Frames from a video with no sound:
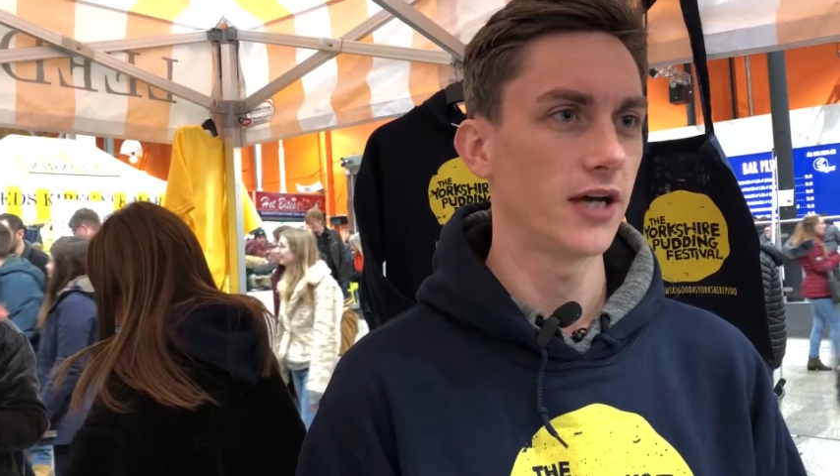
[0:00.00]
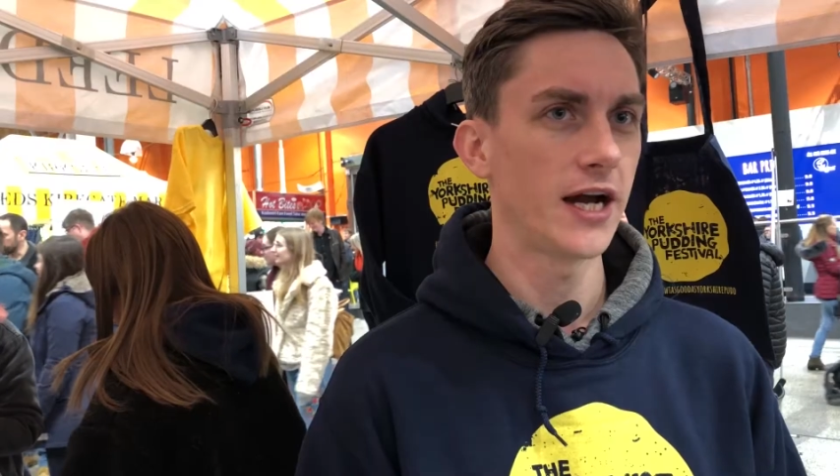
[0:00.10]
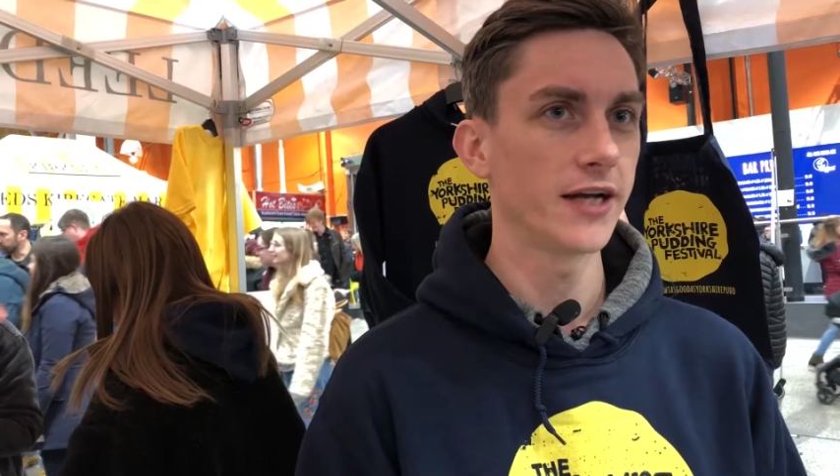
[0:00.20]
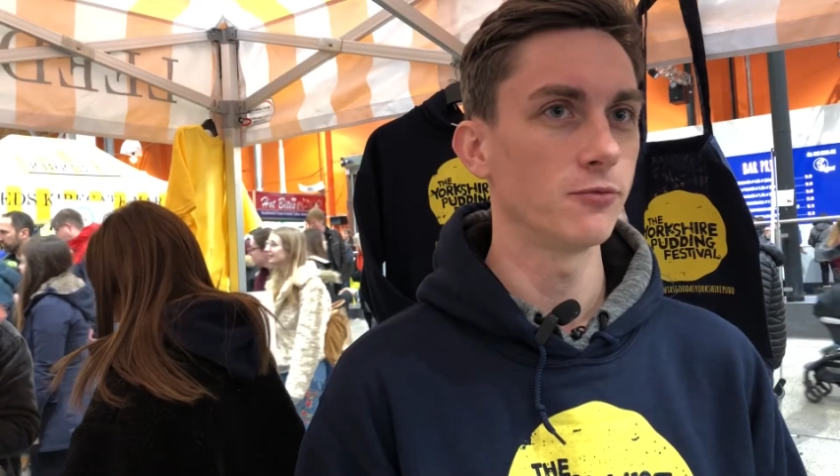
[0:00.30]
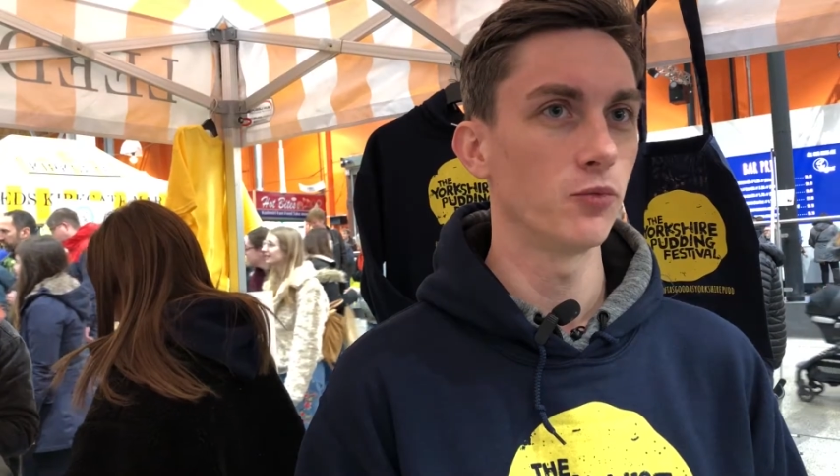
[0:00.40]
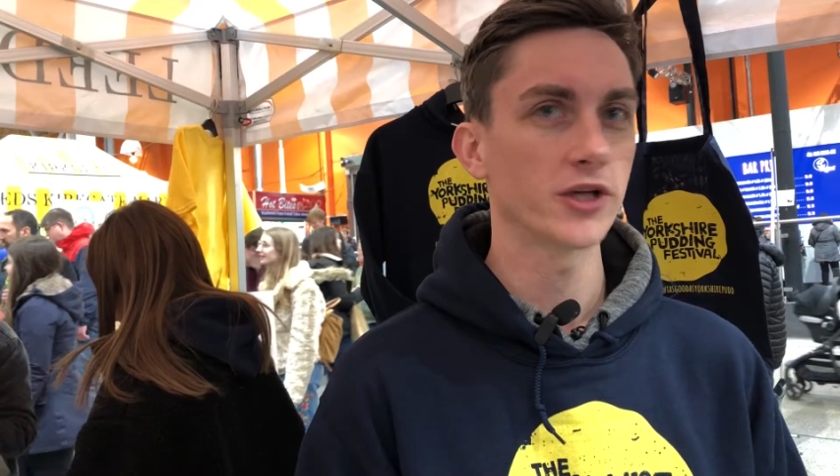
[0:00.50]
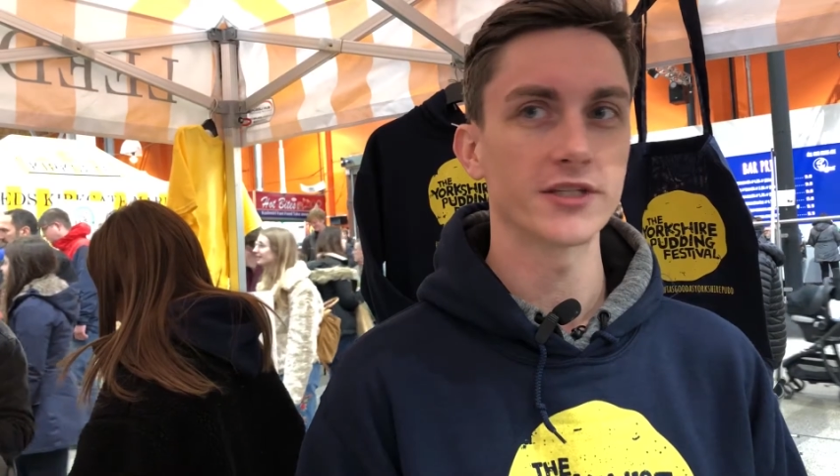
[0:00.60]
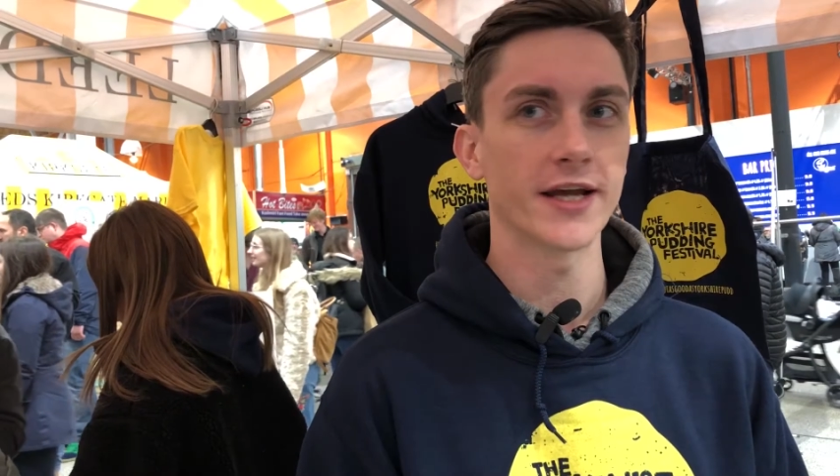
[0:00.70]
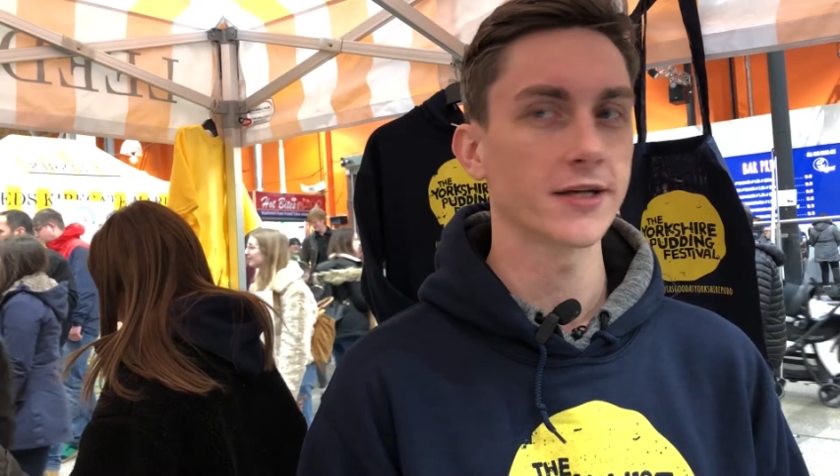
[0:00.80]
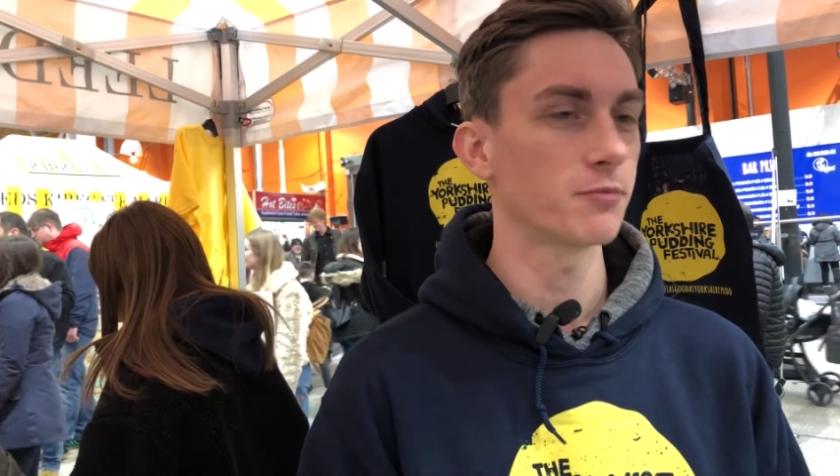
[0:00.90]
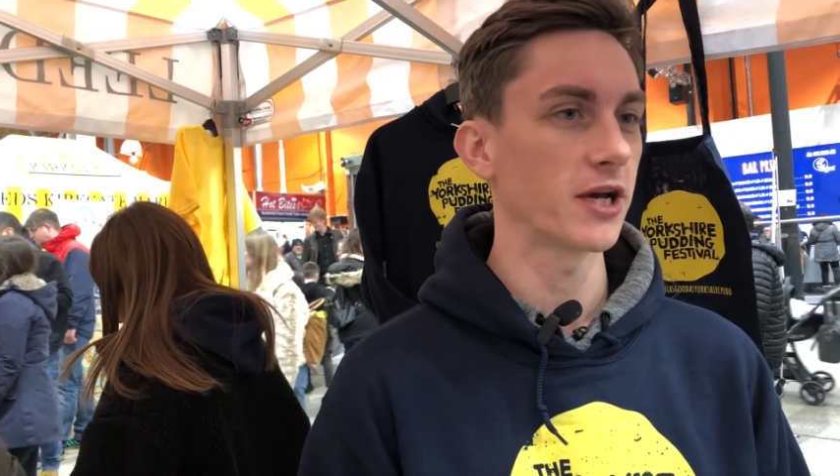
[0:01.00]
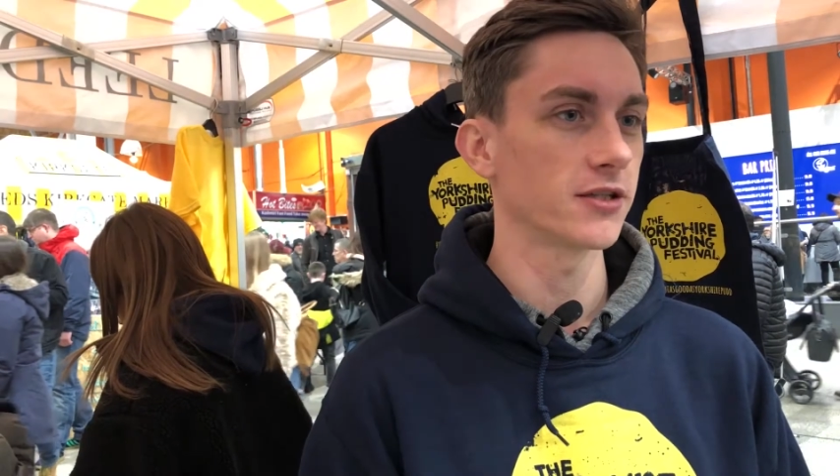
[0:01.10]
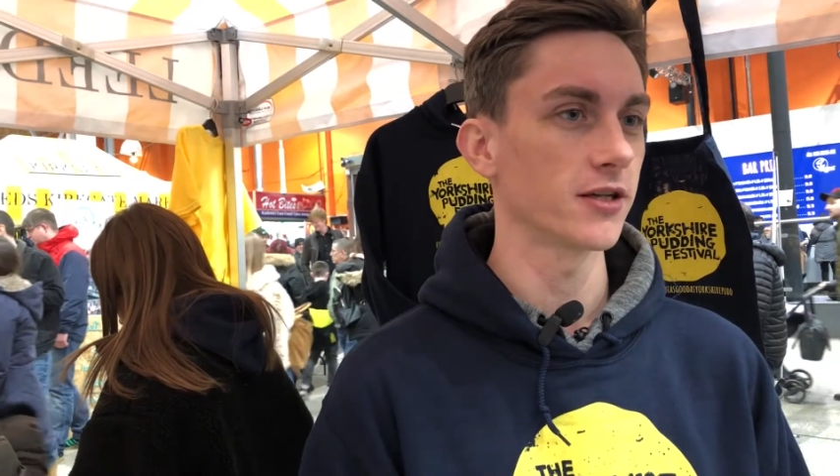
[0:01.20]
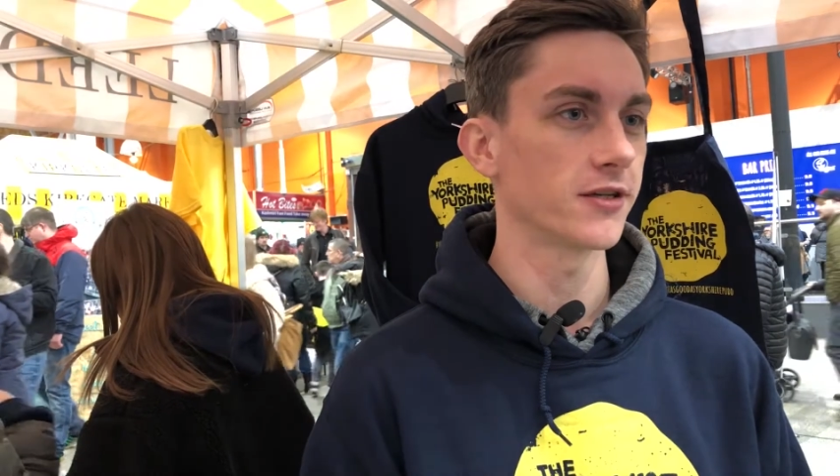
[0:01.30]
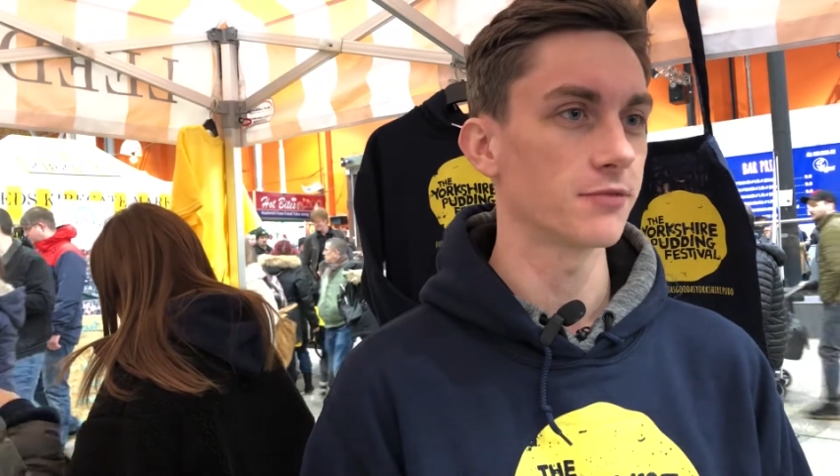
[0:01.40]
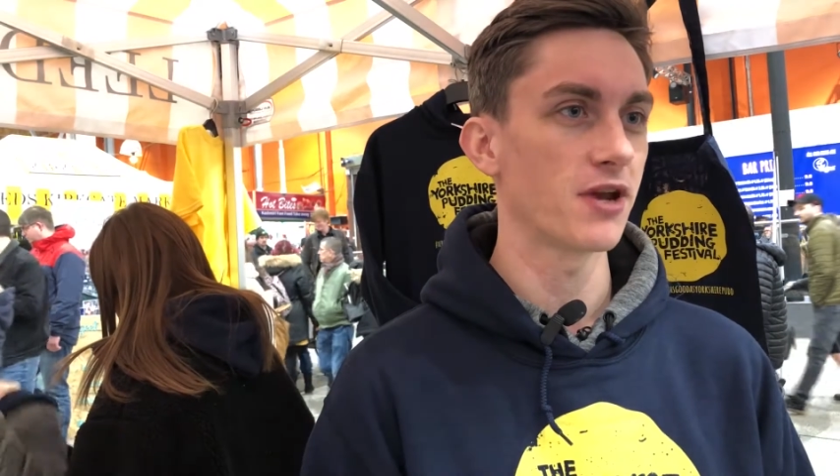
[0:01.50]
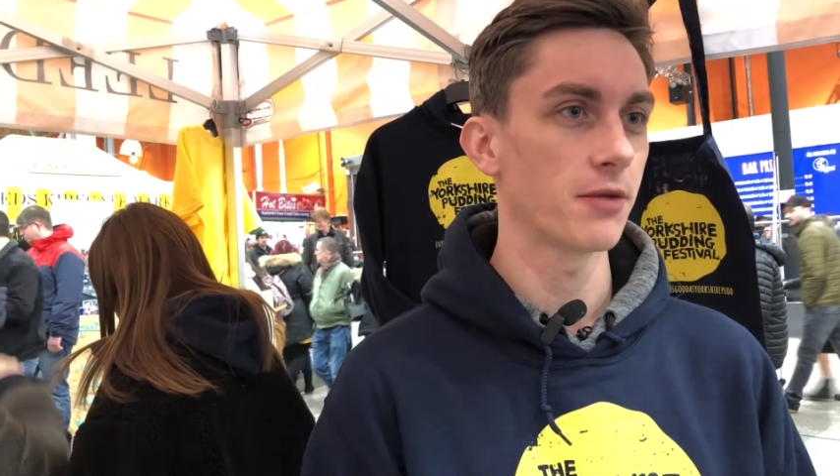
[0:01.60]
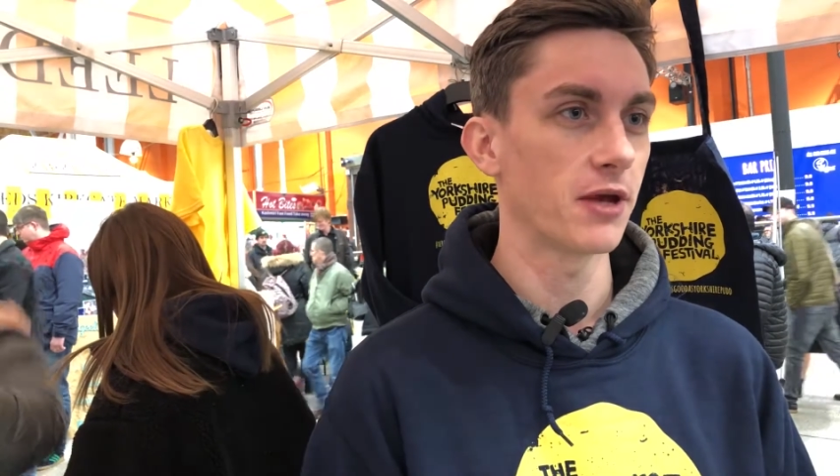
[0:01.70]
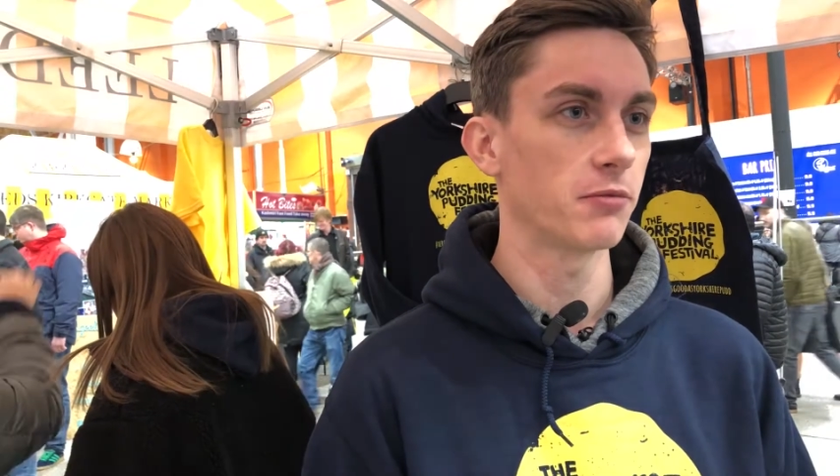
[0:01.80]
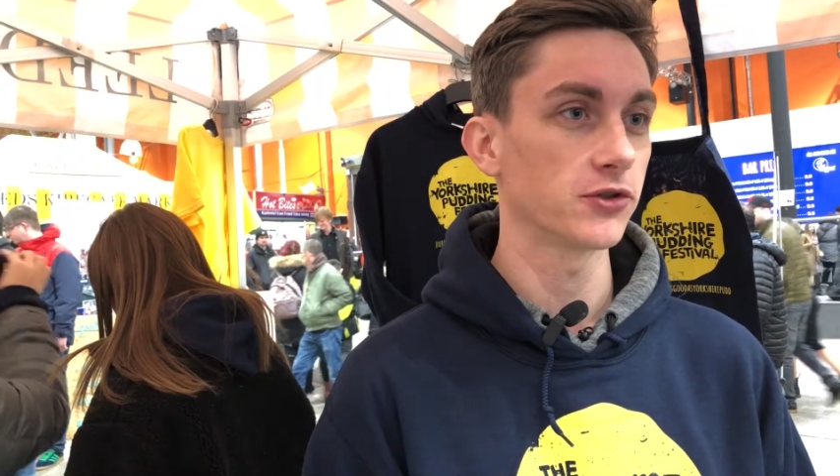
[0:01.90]
I wasn't expecting this many
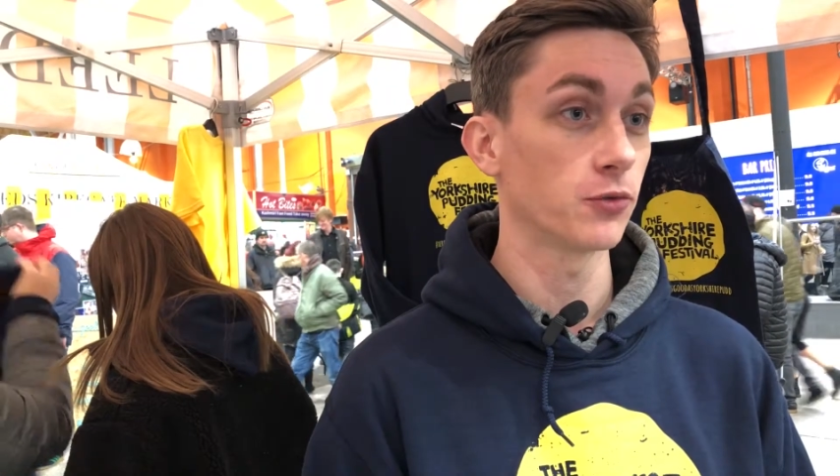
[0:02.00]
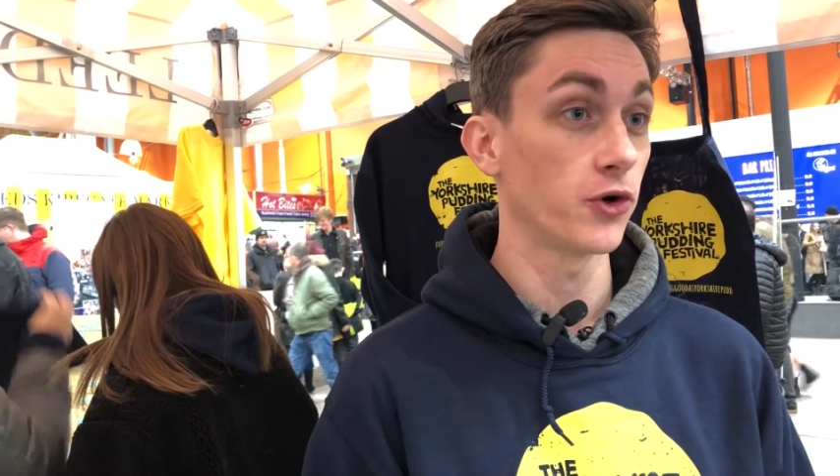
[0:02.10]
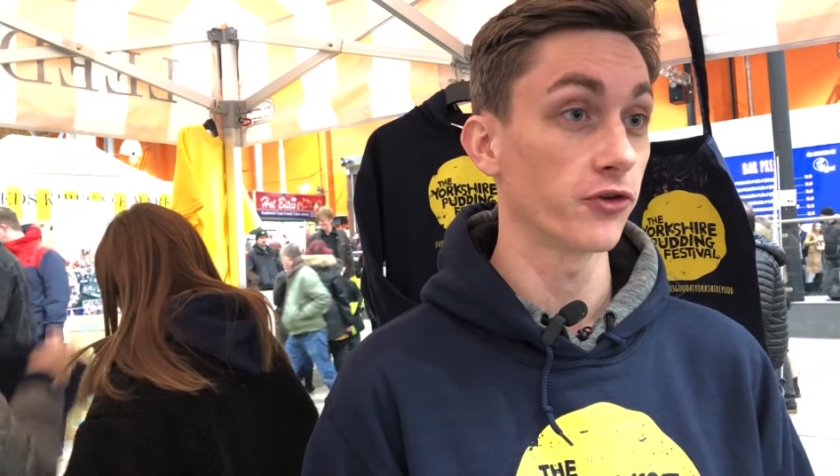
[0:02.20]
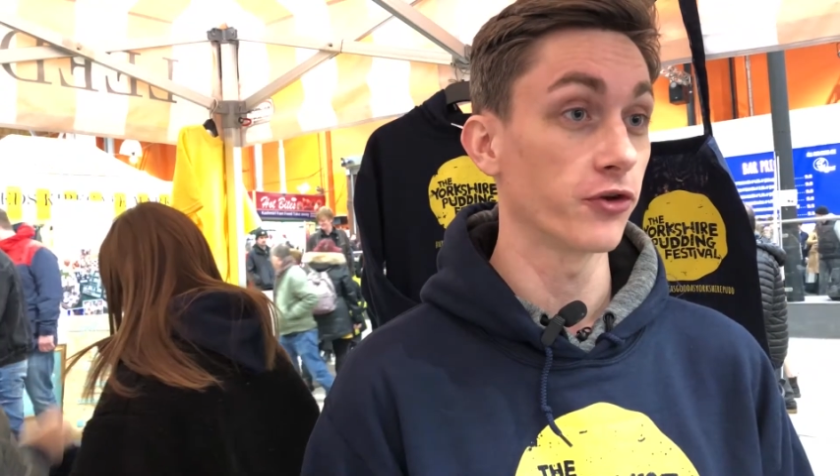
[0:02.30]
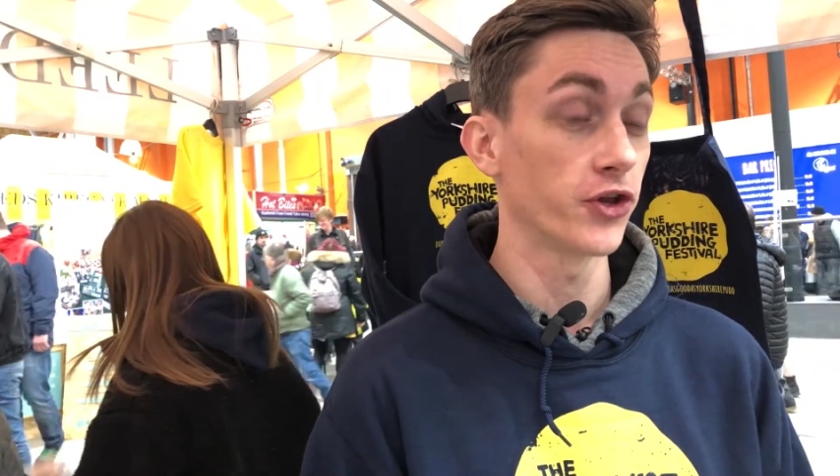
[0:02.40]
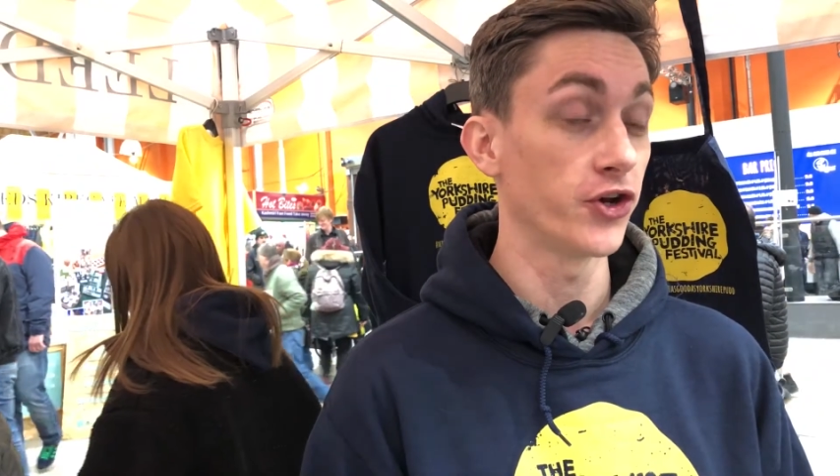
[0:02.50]
people to walk through the